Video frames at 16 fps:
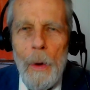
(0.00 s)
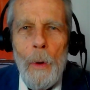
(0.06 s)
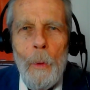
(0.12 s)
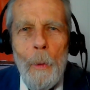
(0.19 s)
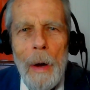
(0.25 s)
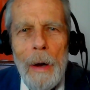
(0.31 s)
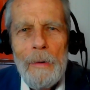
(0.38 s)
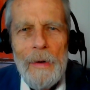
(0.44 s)

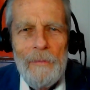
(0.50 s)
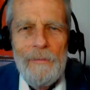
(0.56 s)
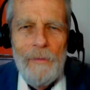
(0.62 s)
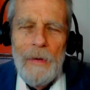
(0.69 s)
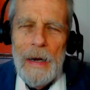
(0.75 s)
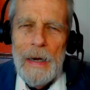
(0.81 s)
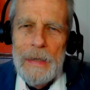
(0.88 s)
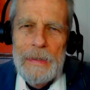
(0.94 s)
Welcome,
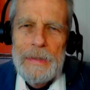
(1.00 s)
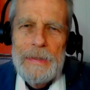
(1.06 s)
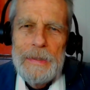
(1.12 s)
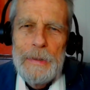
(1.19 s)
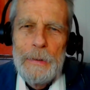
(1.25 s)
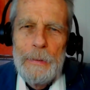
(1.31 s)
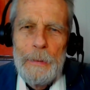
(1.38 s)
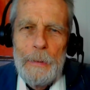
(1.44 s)
friends,
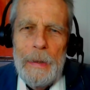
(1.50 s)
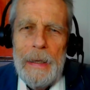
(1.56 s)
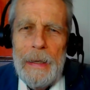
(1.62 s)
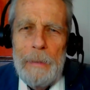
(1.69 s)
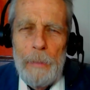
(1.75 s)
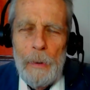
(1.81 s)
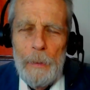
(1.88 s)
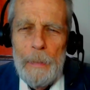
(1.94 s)
to
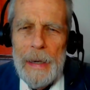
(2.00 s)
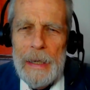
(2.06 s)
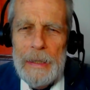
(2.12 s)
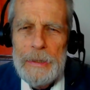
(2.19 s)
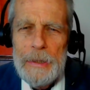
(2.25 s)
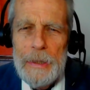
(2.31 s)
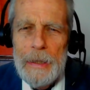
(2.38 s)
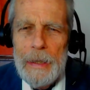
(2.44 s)
Hebrew
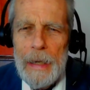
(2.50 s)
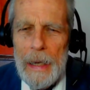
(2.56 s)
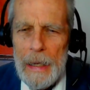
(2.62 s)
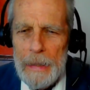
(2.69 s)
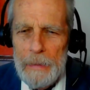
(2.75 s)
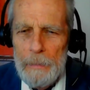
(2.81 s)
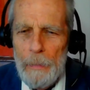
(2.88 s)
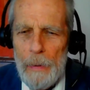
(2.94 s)
Nation
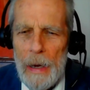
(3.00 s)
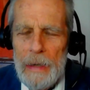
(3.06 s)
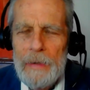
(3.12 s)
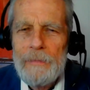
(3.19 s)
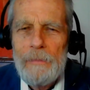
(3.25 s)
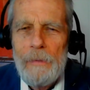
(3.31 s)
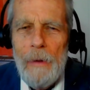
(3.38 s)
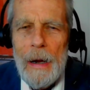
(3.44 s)
and Bride
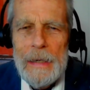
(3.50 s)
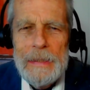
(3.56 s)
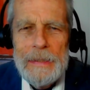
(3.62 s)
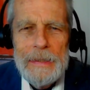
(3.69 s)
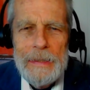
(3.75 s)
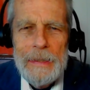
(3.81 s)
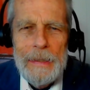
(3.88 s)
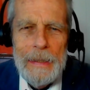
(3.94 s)
of
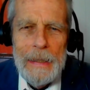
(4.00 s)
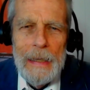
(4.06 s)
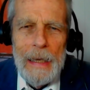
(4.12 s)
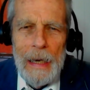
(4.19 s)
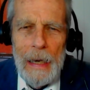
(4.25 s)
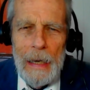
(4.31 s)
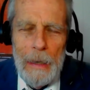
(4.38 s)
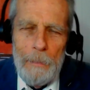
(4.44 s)
Christ
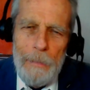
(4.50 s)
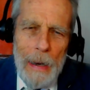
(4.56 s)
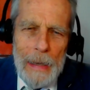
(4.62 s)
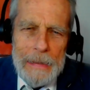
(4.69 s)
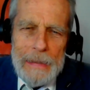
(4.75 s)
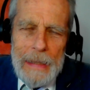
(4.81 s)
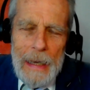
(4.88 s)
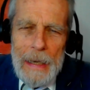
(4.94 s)

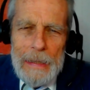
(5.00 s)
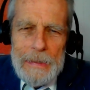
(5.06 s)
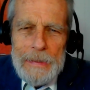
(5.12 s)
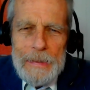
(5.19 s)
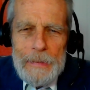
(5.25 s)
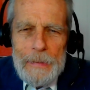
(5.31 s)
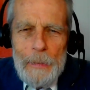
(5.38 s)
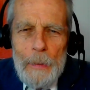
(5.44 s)

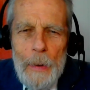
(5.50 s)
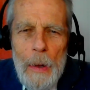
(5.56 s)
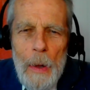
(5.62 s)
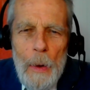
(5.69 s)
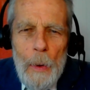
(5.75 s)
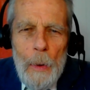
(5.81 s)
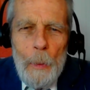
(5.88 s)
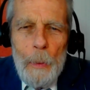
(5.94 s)
podcasts.
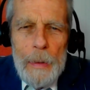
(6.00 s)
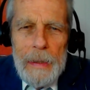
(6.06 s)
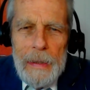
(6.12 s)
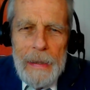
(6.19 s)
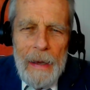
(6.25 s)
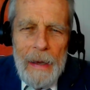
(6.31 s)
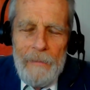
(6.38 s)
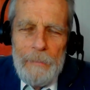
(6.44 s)

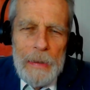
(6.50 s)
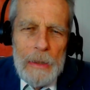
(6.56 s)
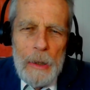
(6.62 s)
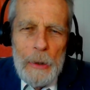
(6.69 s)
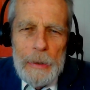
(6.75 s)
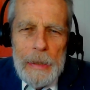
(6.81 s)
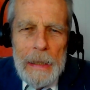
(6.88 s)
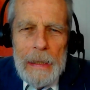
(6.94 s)
We have been
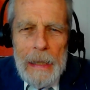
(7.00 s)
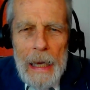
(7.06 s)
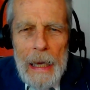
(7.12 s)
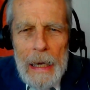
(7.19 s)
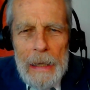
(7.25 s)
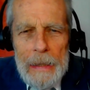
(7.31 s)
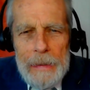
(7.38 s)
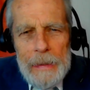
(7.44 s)
looking
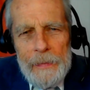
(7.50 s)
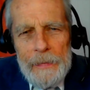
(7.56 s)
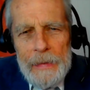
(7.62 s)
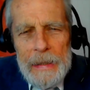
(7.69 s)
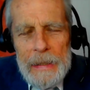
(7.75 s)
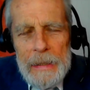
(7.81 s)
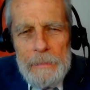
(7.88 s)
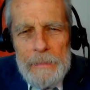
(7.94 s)
at
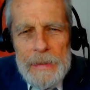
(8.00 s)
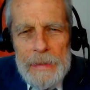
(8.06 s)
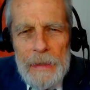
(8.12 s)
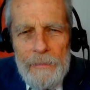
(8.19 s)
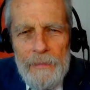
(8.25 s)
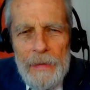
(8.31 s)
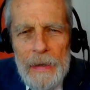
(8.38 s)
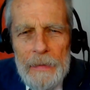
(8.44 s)
themes
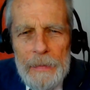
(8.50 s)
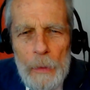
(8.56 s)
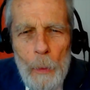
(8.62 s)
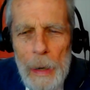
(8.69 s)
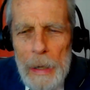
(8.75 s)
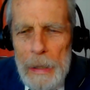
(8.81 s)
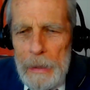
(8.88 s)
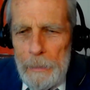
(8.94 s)
that fit the
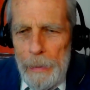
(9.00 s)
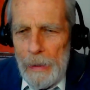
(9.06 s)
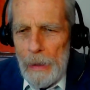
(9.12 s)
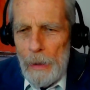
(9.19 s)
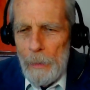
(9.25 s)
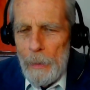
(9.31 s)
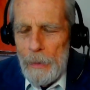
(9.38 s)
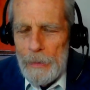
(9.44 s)
wedding
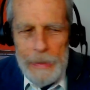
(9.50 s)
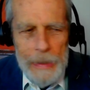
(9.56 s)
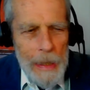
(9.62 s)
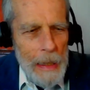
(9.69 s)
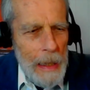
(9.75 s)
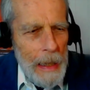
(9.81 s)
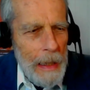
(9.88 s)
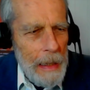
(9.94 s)
parables.
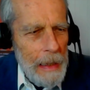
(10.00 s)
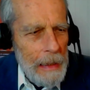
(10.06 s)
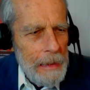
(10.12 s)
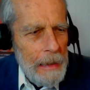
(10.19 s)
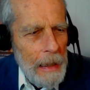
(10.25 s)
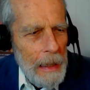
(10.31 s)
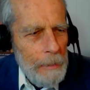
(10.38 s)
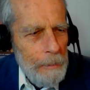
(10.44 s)

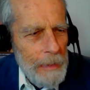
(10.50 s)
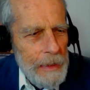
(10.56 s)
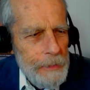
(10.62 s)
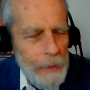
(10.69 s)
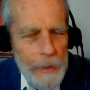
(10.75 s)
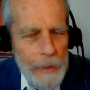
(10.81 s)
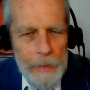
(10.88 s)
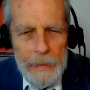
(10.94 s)
And let me
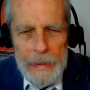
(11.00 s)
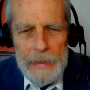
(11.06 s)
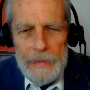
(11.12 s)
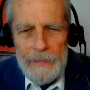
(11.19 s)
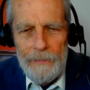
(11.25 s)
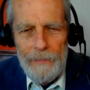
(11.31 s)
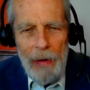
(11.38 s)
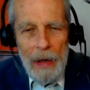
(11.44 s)
turn
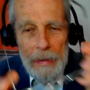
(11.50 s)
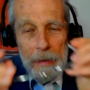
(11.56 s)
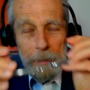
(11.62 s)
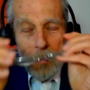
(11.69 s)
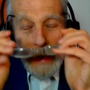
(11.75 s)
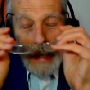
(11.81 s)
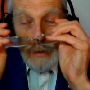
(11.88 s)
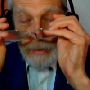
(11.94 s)
this
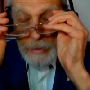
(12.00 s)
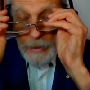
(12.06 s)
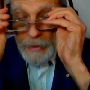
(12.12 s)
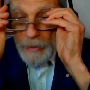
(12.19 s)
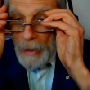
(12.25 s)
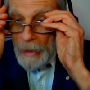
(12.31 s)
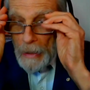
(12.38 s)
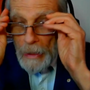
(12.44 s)
volume down
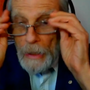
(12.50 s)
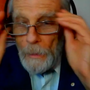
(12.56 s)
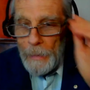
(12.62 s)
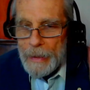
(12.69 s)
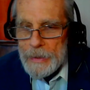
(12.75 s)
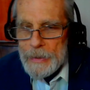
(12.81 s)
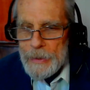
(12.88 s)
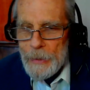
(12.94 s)
just a little
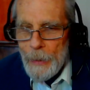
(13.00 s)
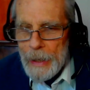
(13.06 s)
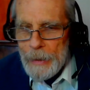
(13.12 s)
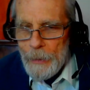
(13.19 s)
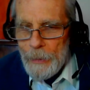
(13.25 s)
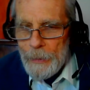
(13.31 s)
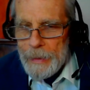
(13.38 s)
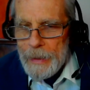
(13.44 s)
bit so I
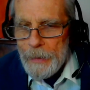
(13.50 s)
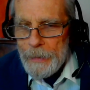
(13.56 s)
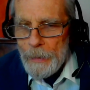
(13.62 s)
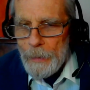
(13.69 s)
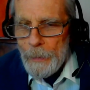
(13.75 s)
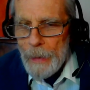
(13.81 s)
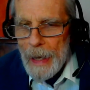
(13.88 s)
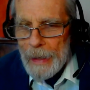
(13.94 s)
don't hear
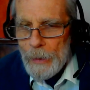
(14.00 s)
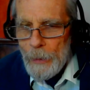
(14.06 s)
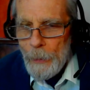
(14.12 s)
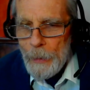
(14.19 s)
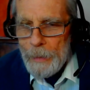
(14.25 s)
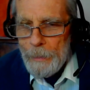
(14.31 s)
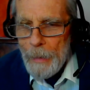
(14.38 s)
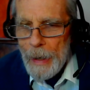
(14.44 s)
the
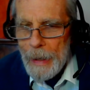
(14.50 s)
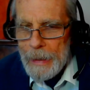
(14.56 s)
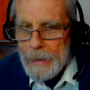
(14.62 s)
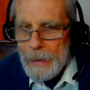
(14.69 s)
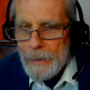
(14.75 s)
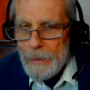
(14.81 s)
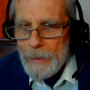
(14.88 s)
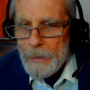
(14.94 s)
echo in my
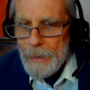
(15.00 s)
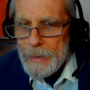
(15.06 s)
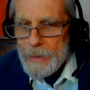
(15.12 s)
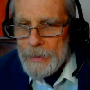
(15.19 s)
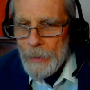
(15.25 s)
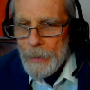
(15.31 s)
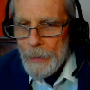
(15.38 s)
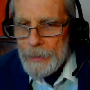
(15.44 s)
ear
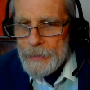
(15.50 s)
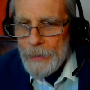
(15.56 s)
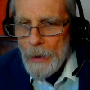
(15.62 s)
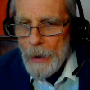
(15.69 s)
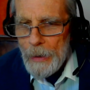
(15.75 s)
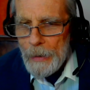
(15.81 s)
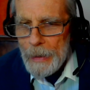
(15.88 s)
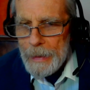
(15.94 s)
so
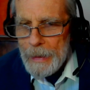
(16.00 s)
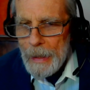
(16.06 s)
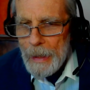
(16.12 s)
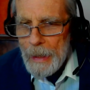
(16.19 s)
strongly.